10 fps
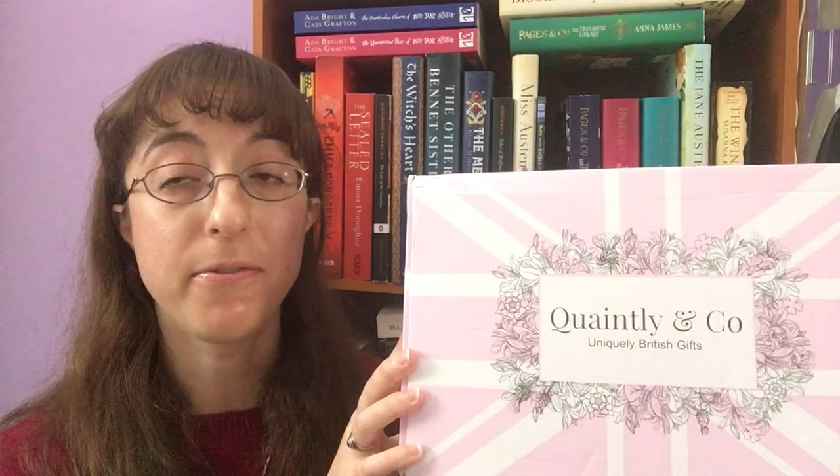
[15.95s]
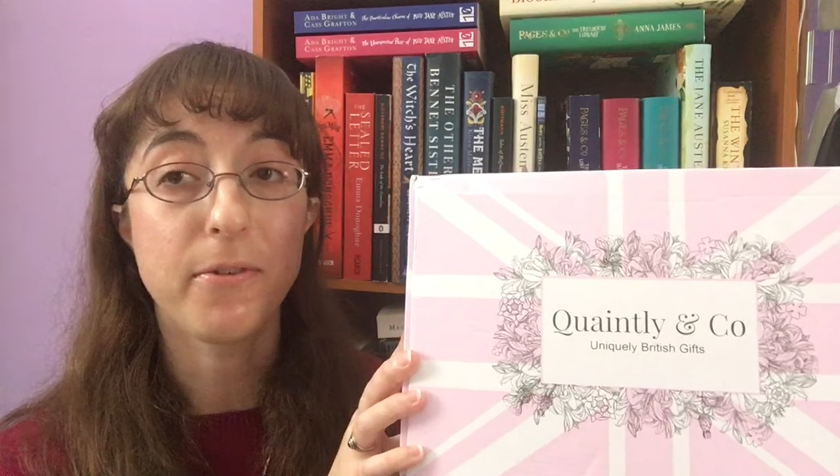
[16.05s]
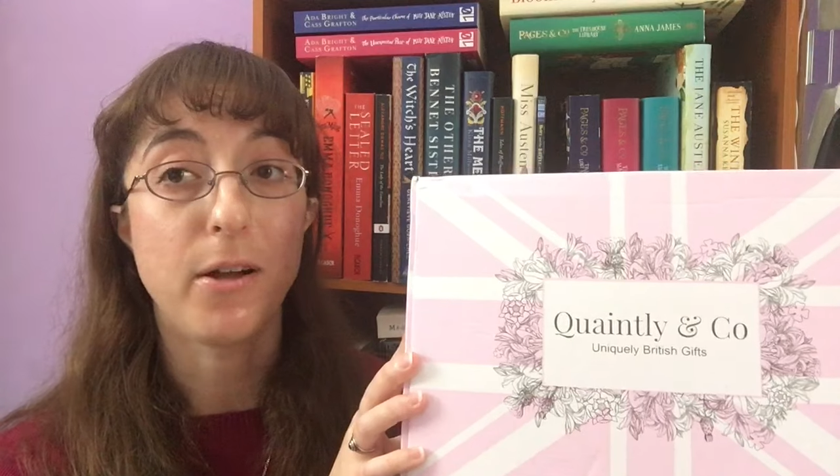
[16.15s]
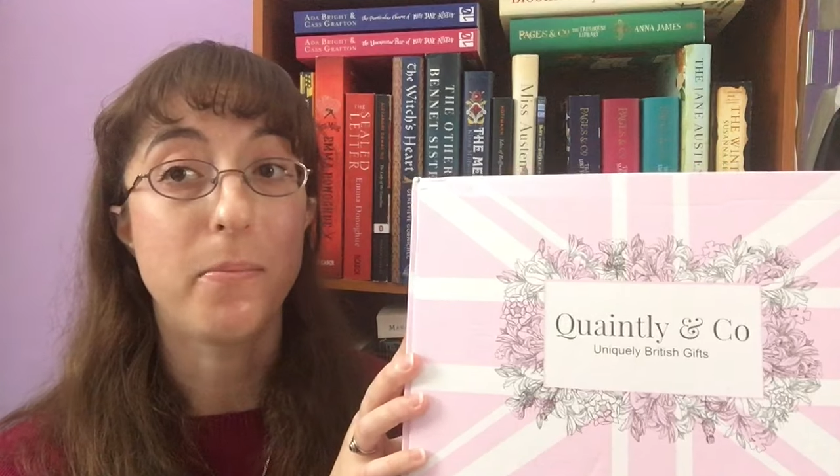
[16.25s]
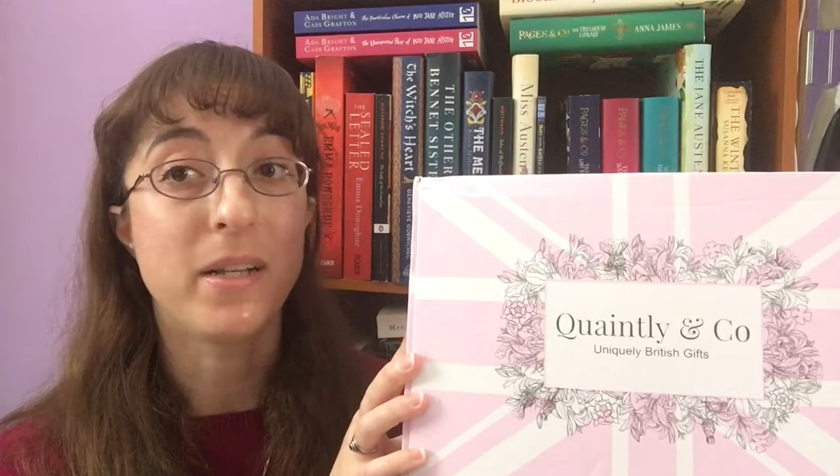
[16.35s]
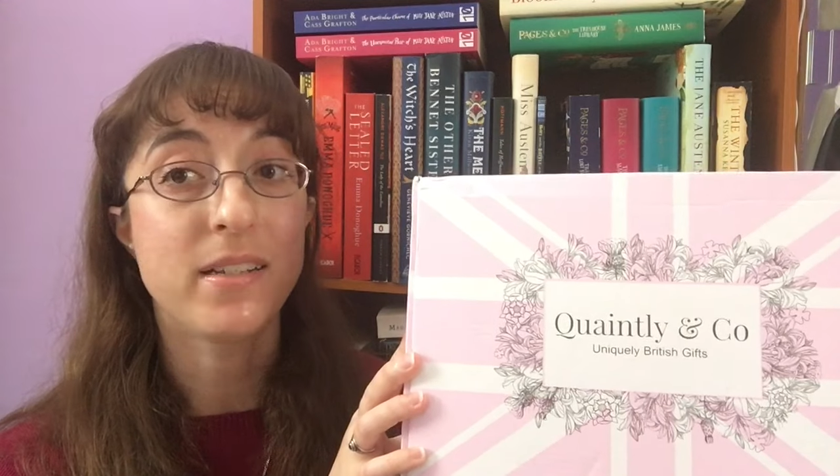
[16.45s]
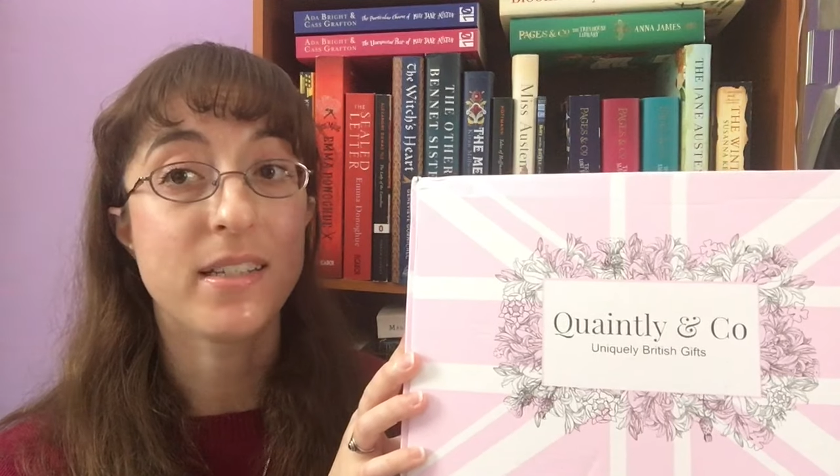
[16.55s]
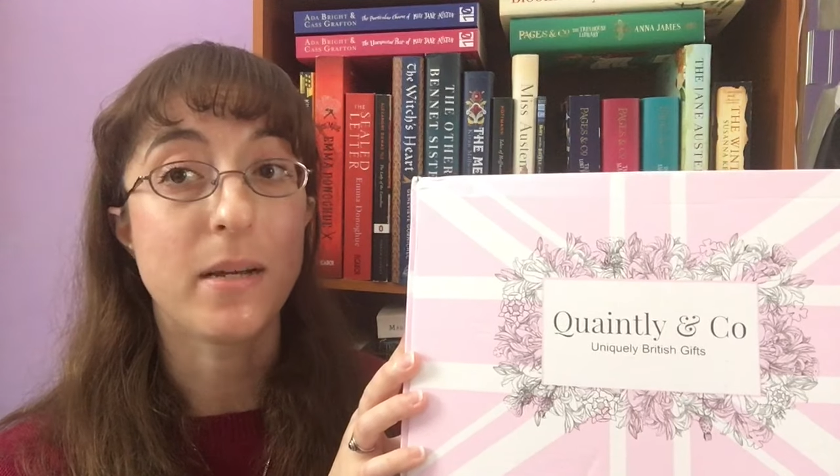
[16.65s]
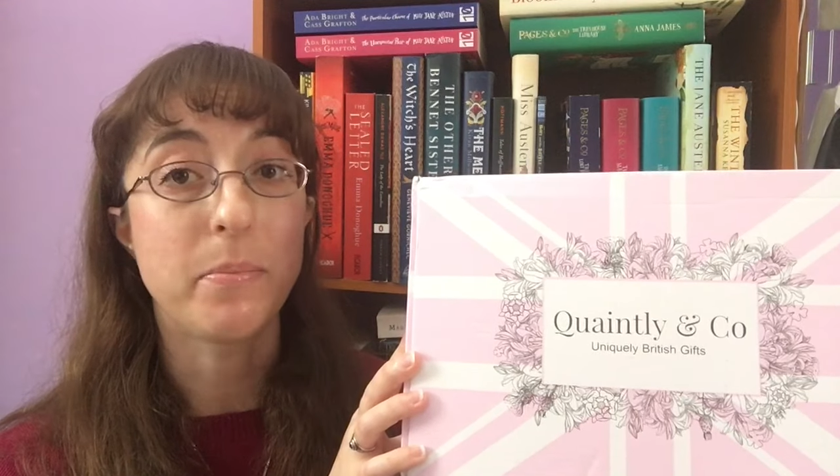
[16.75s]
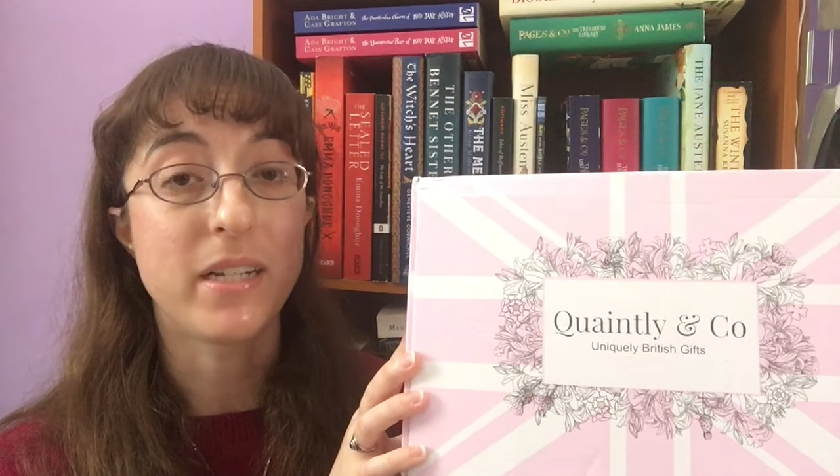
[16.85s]
from
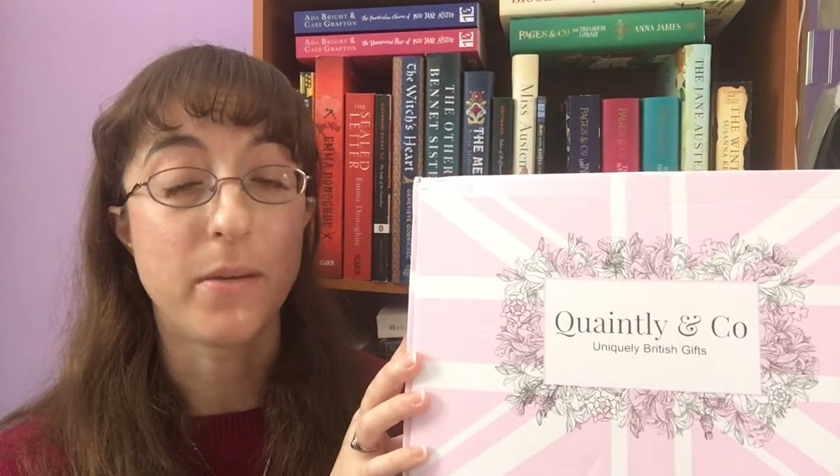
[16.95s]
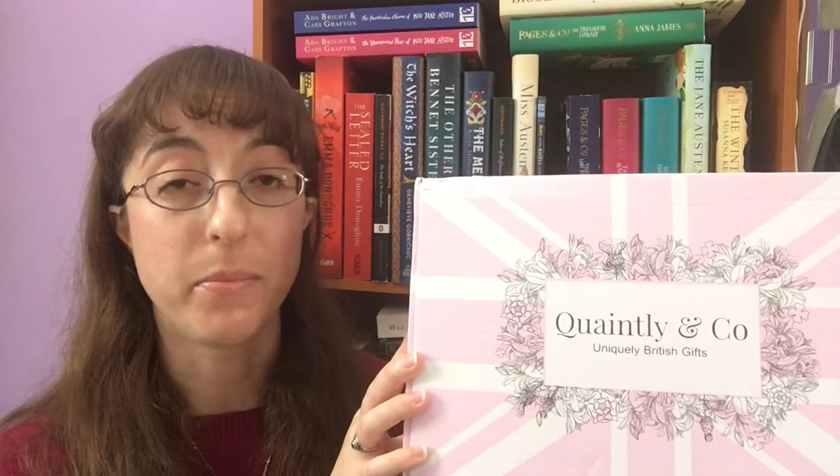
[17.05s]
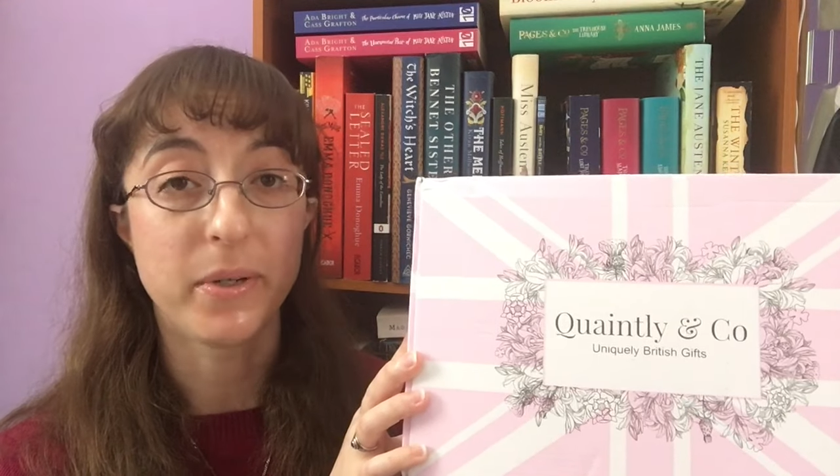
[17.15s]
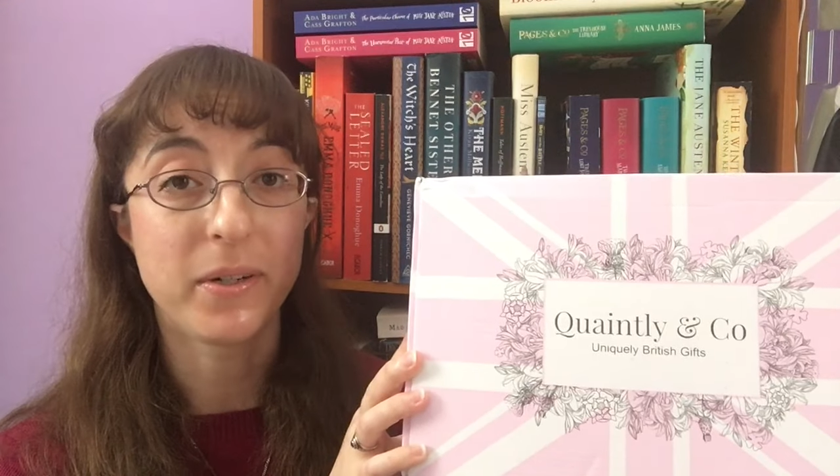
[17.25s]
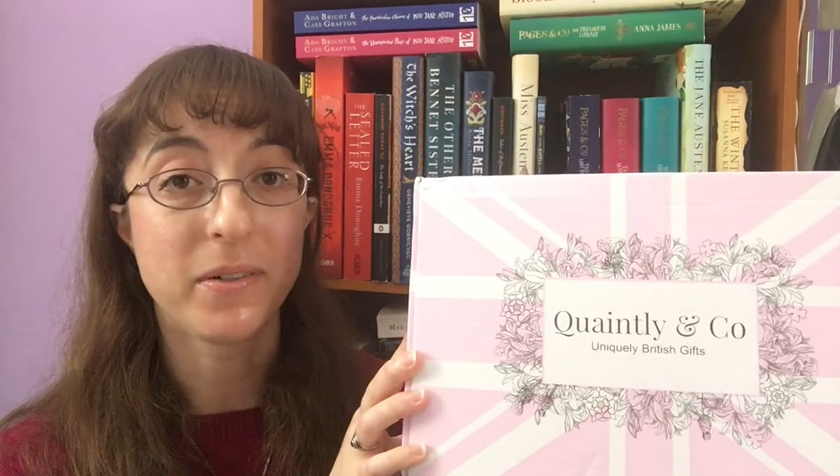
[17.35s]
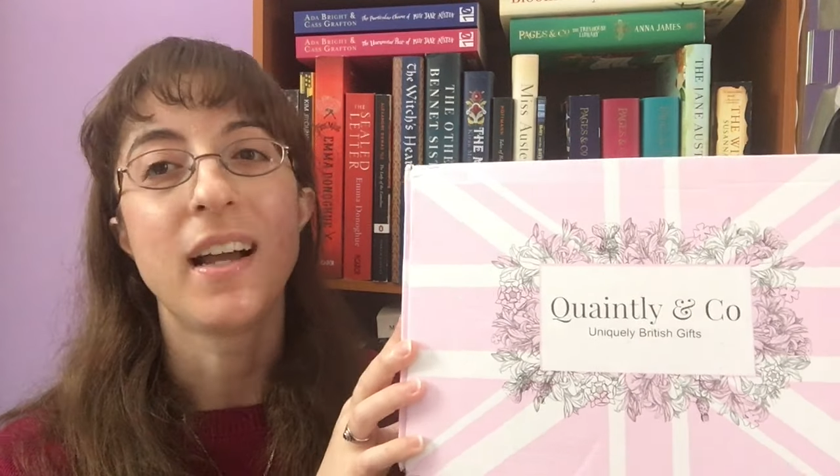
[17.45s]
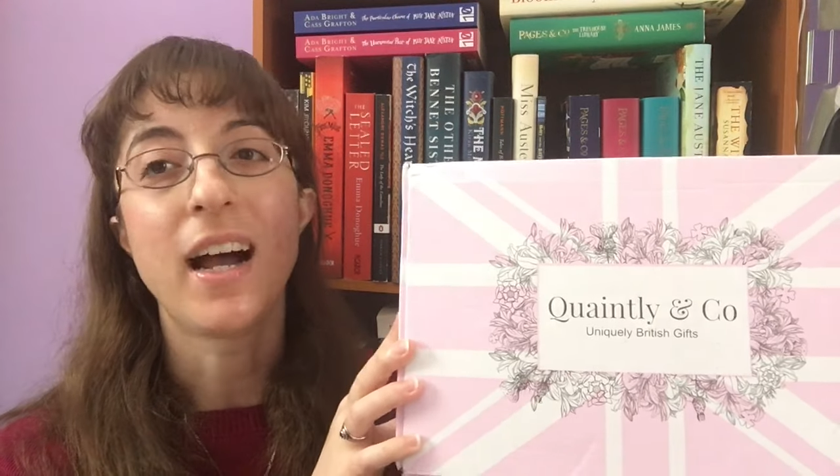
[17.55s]
September.